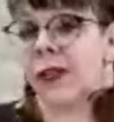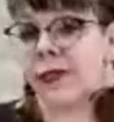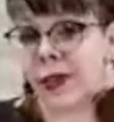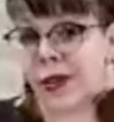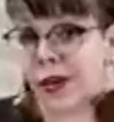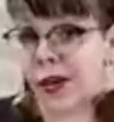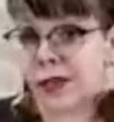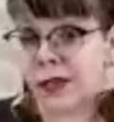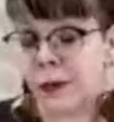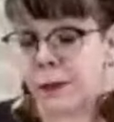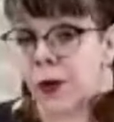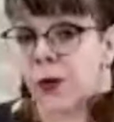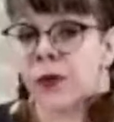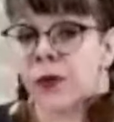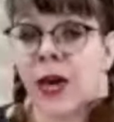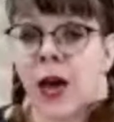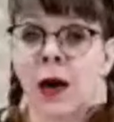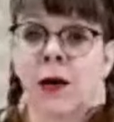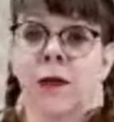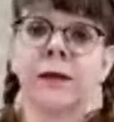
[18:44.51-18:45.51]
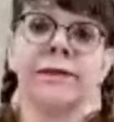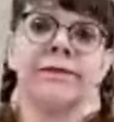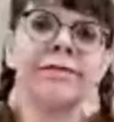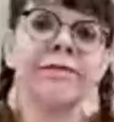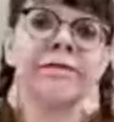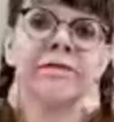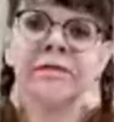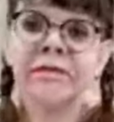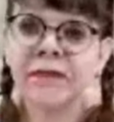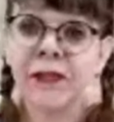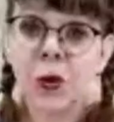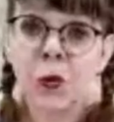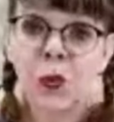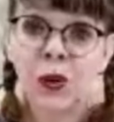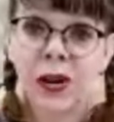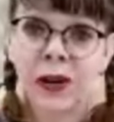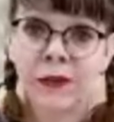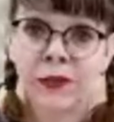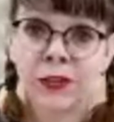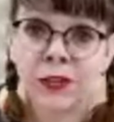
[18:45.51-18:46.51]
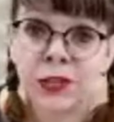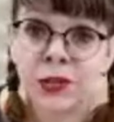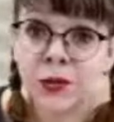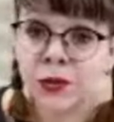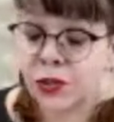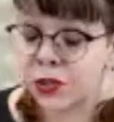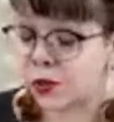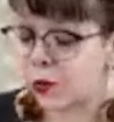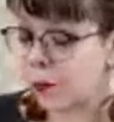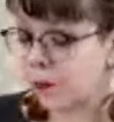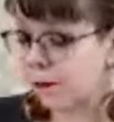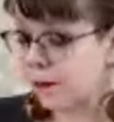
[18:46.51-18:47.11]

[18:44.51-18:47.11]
and then cut both out, whatever suits you.